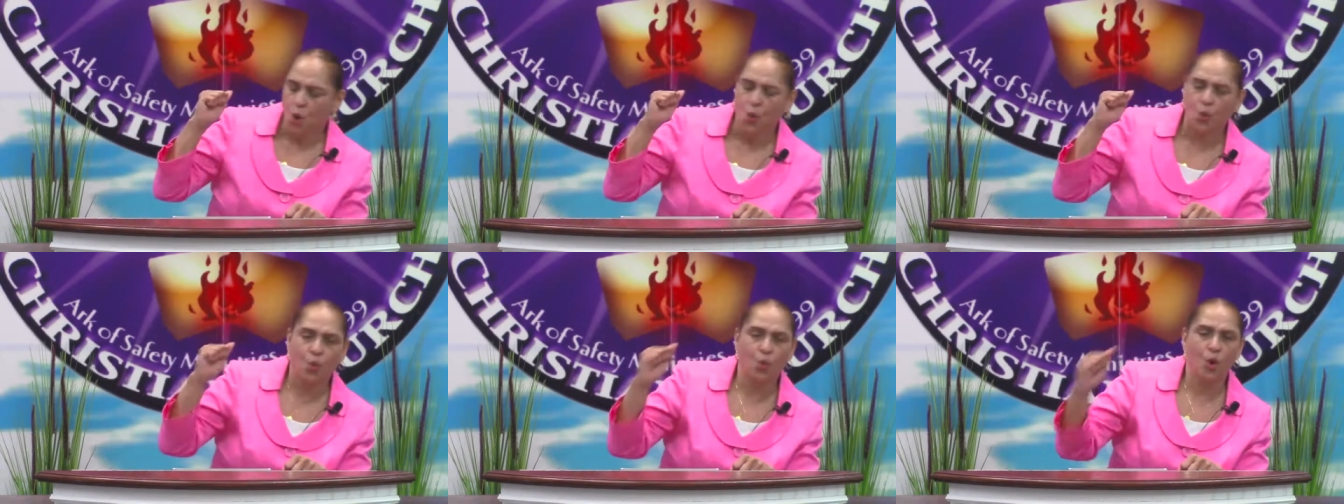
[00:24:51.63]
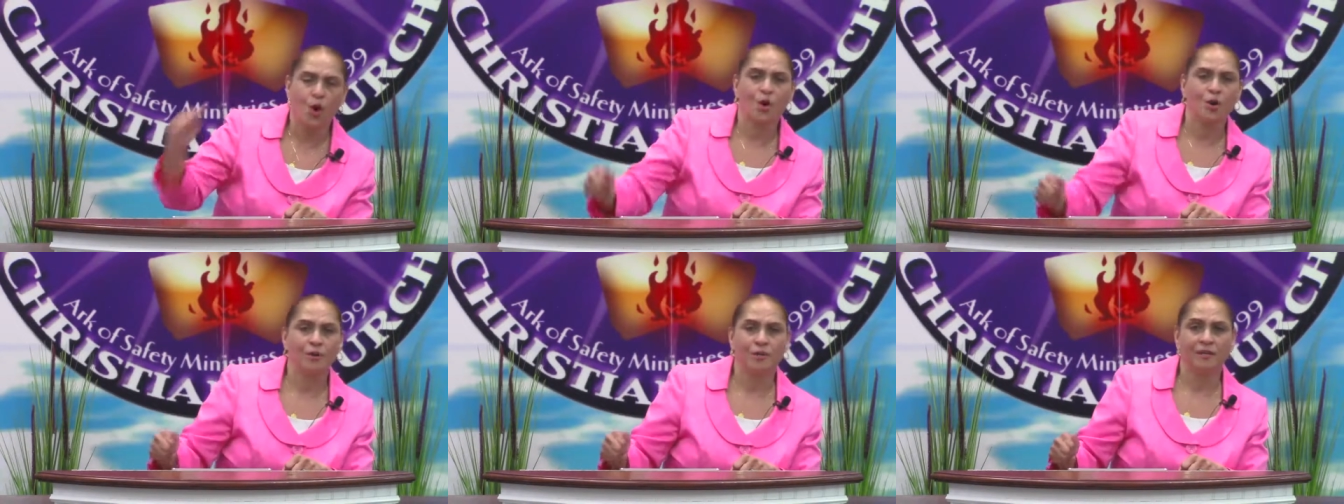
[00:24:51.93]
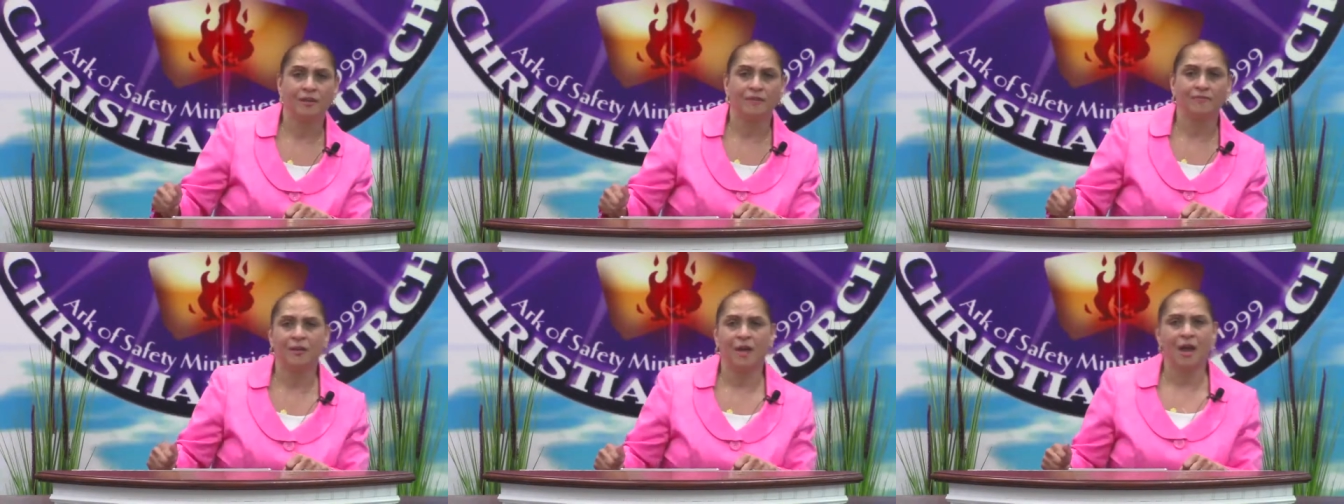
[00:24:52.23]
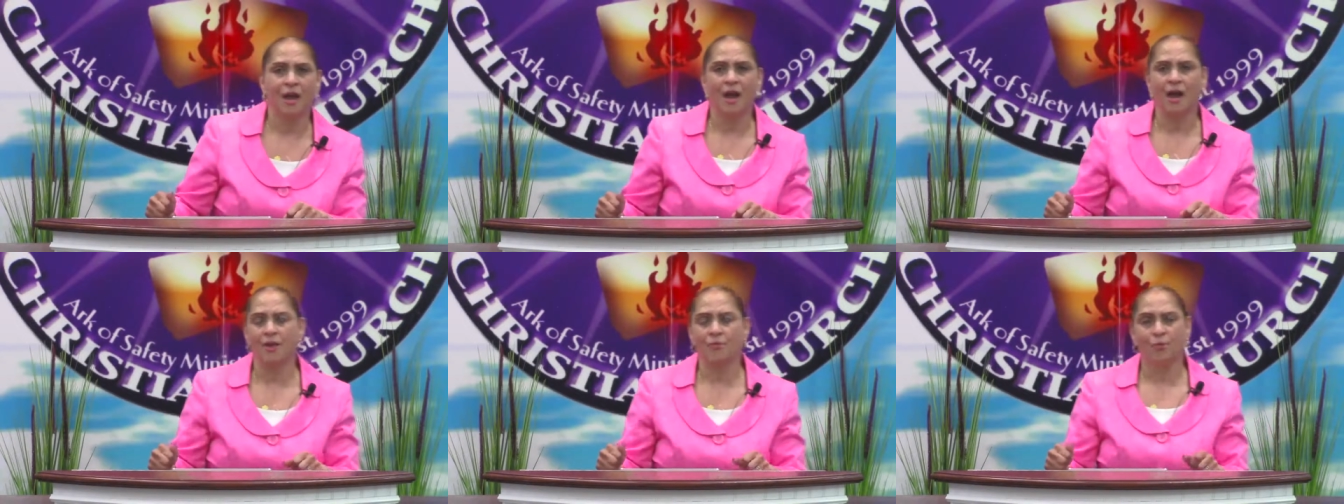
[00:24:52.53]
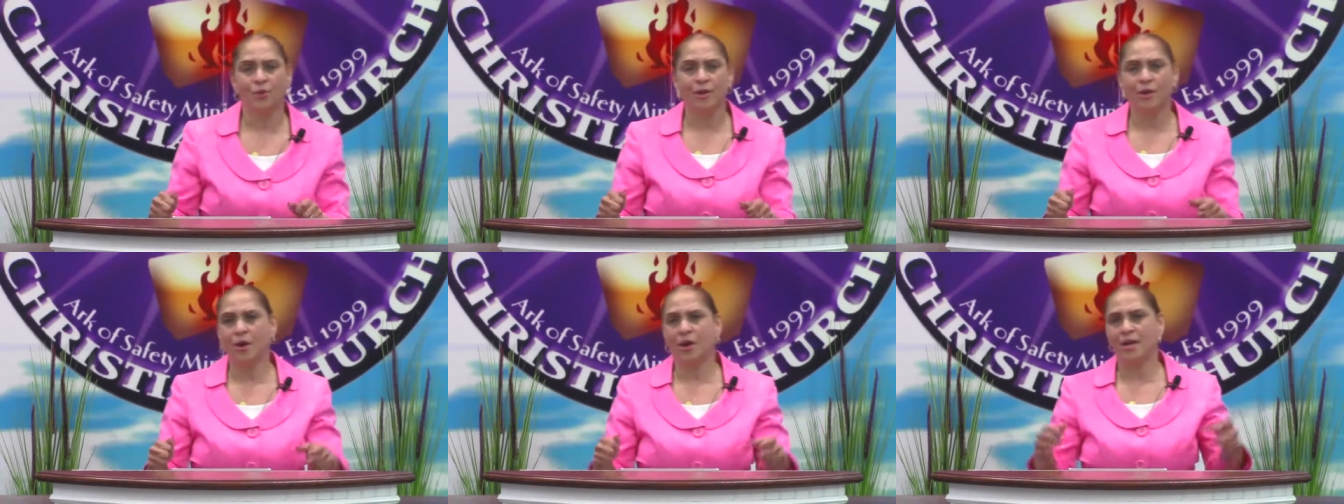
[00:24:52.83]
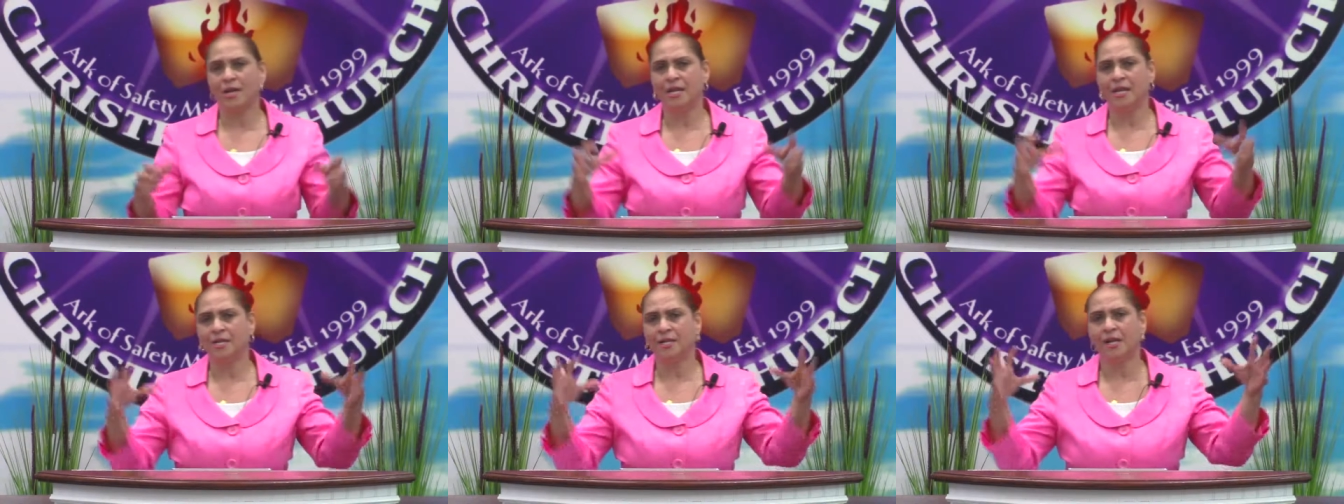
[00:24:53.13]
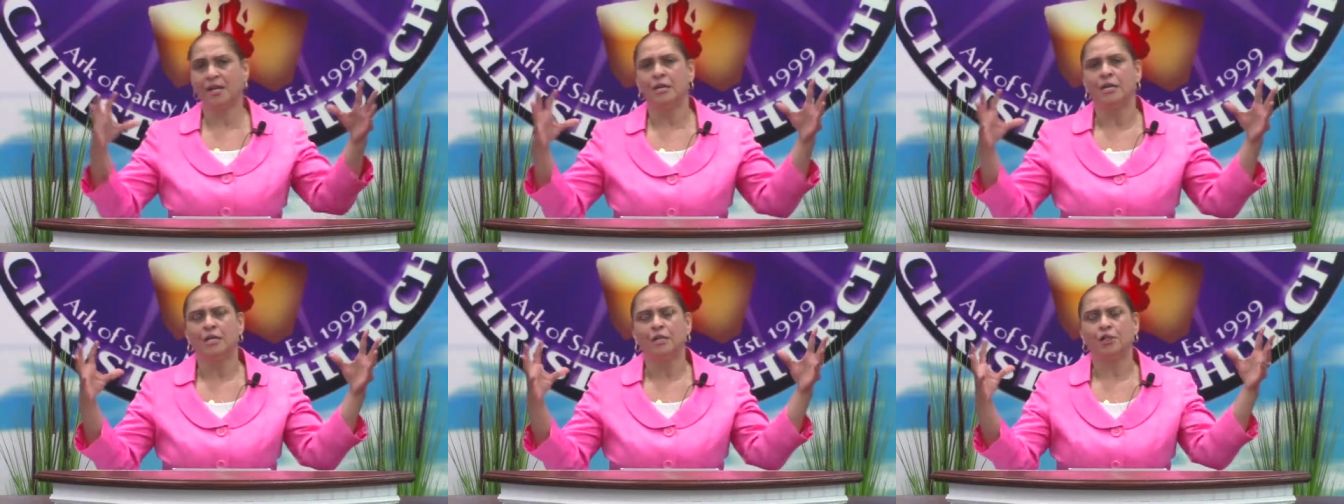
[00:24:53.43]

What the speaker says: word of God. We are in a